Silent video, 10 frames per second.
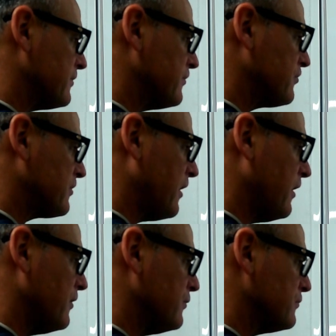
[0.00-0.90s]
and
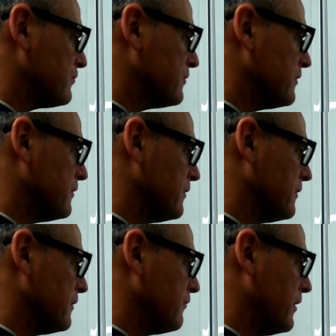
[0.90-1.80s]
styles
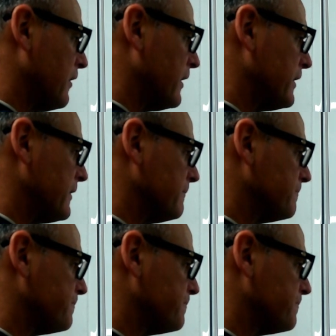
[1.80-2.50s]
of lining.